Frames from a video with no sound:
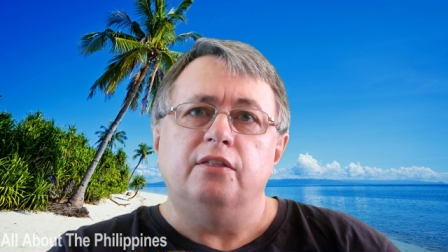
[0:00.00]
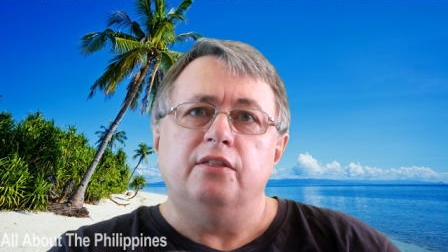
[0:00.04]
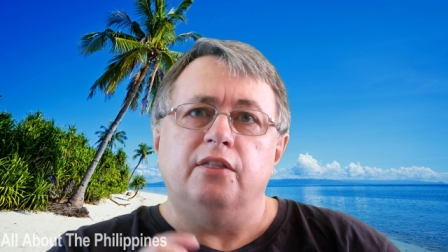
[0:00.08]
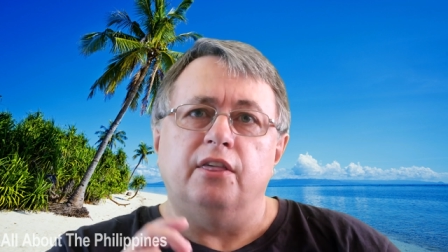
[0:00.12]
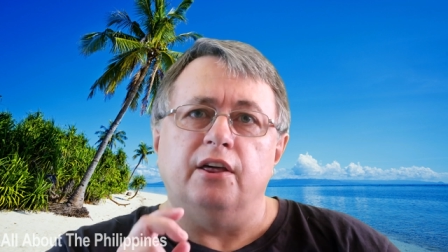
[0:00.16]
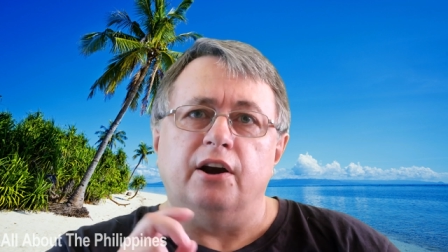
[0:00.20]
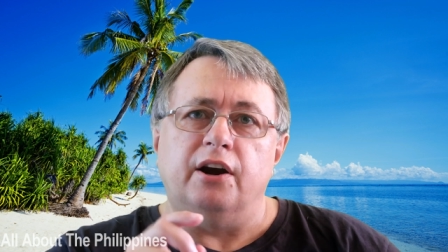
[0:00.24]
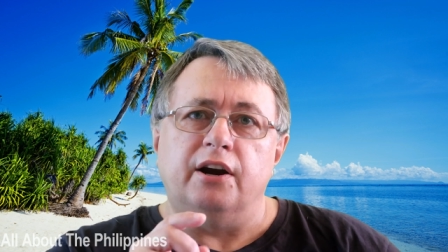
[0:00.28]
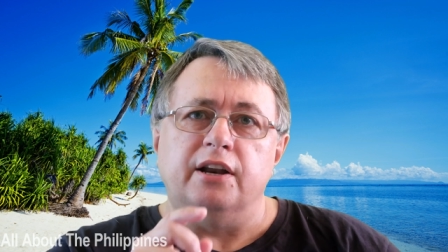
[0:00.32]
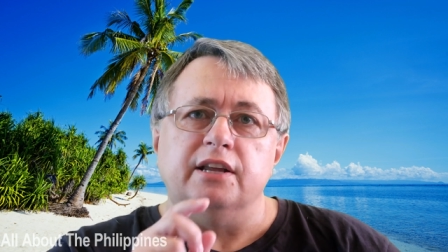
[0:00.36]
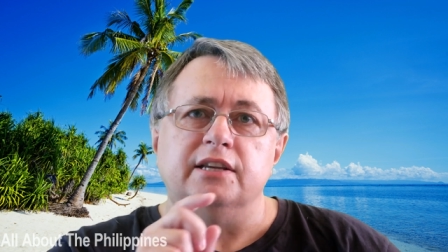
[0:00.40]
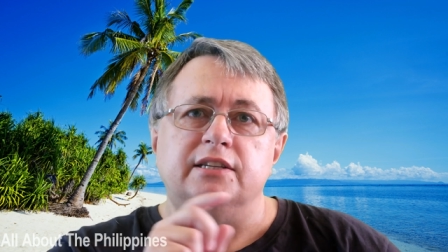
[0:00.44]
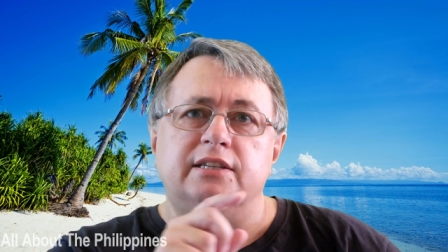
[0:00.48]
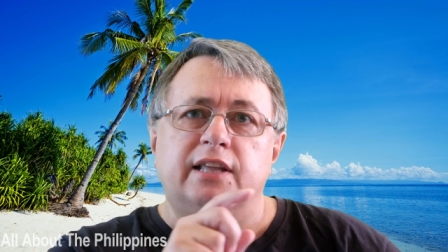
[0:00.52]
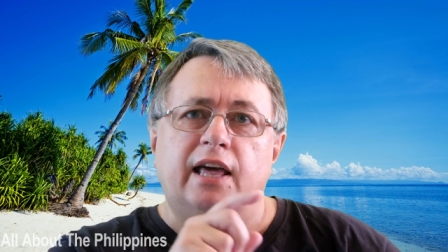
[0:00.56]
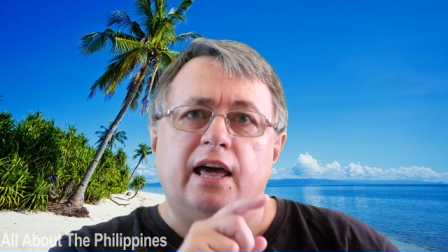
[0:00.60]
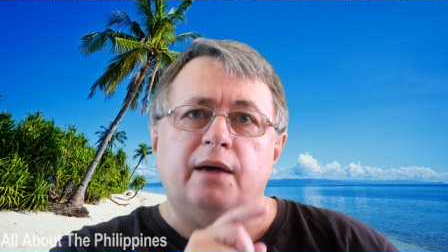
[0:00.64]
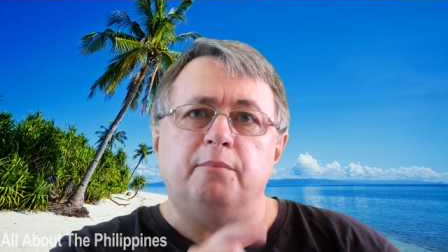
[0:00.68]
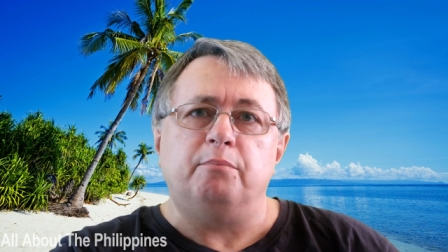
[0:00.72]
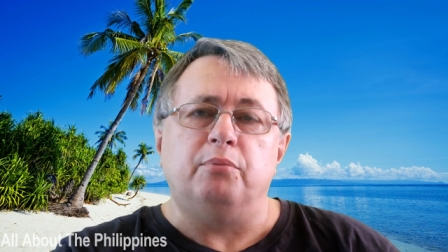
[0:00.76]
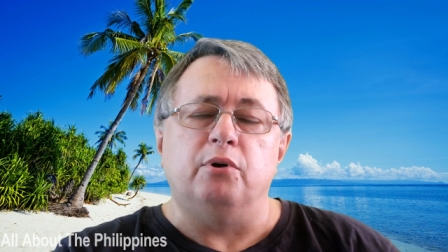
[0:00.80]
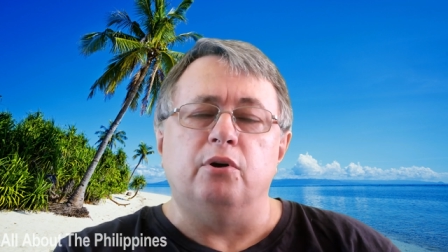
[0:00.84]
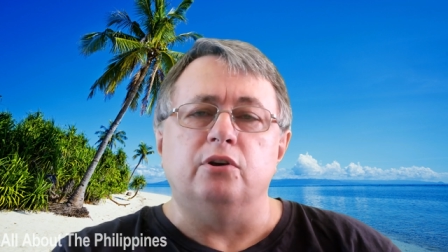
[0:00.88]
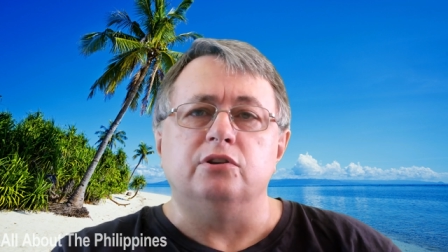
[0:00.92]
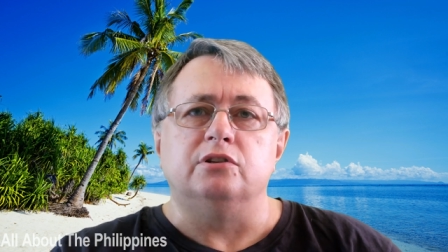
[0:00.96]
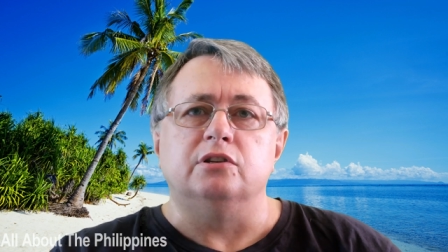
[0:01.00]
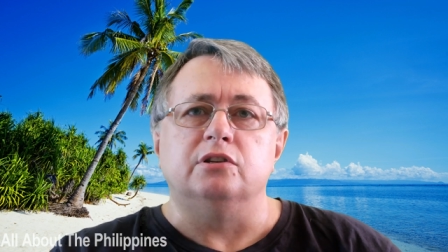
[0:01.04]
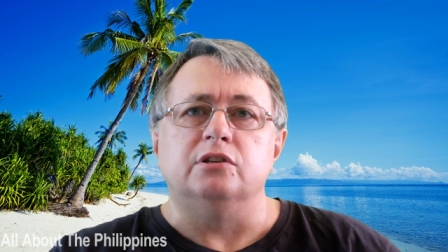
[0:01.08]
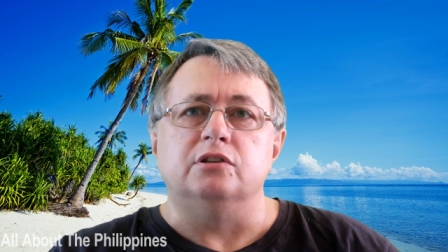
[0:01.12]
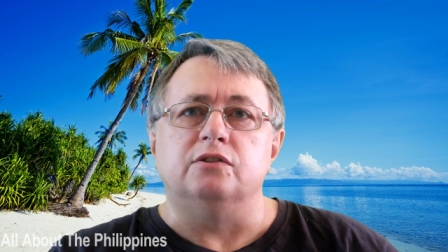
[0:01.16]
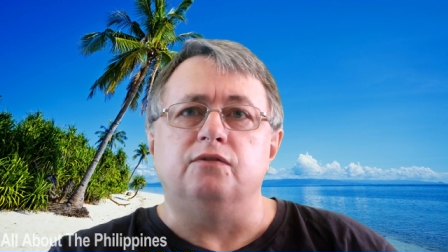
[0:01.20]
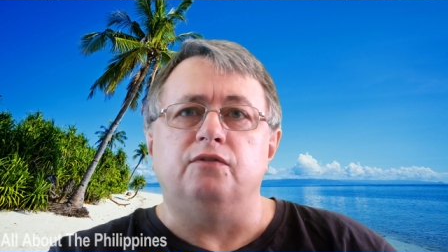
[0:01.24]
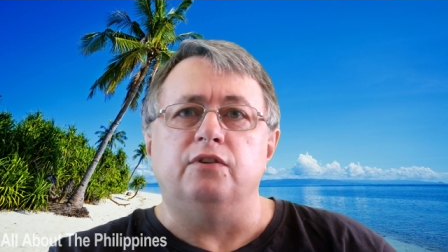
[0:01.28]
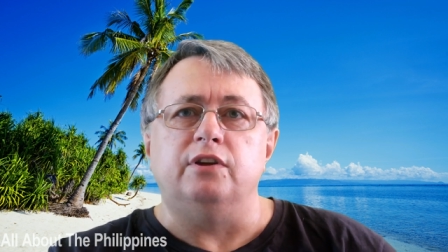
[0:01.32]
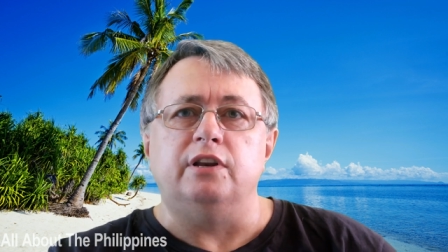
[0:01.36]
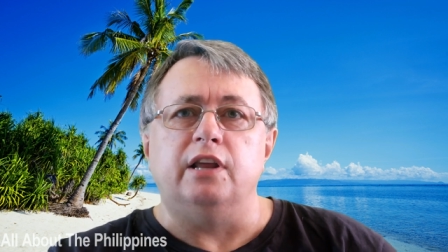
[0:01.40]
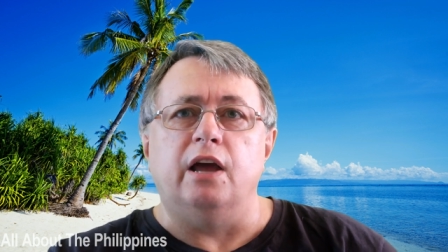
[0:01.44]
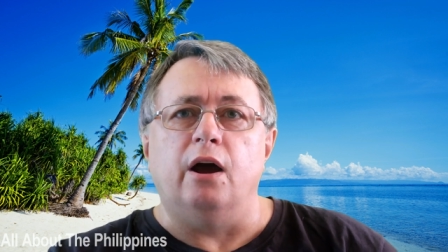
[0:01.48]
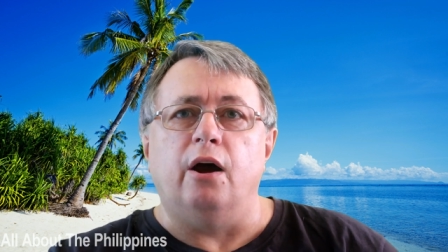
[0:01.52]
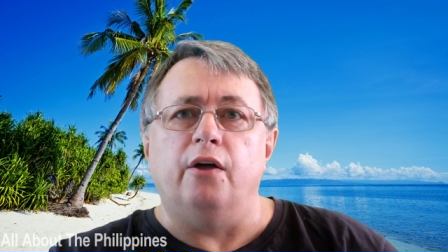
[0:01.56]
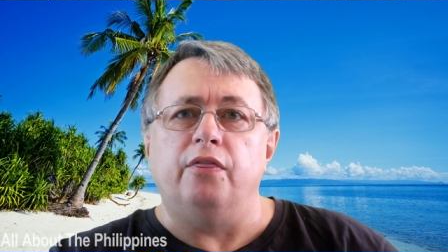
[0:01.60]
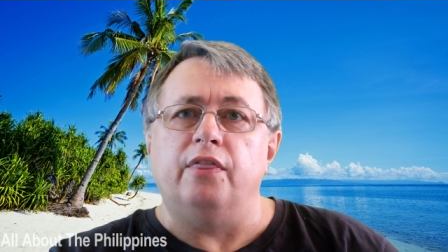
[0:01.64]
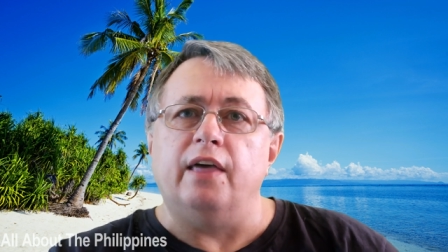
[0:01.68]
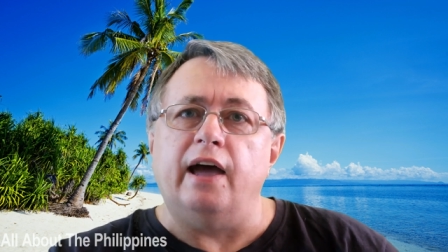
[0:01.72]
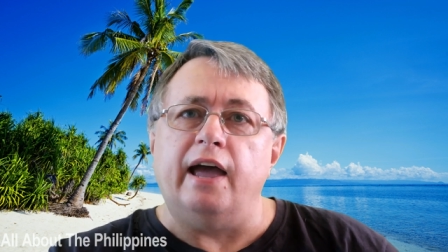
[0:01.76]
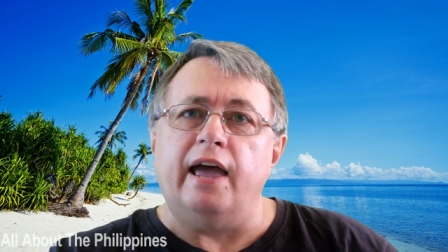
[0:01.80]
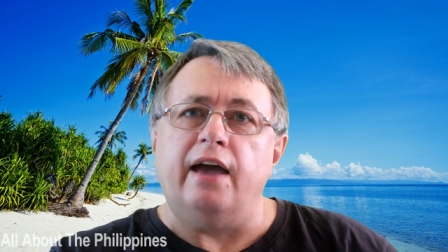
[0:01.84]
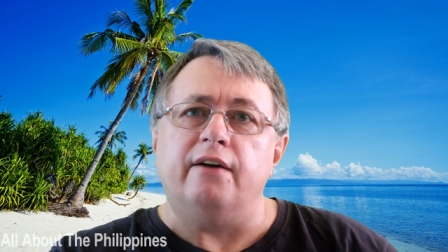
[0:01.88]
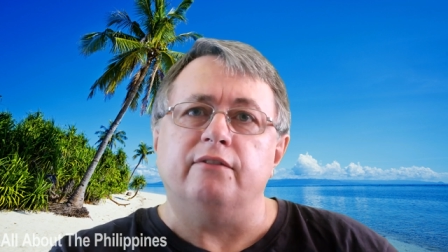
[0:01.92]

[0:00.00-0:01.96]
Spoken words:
that it is that person's video and they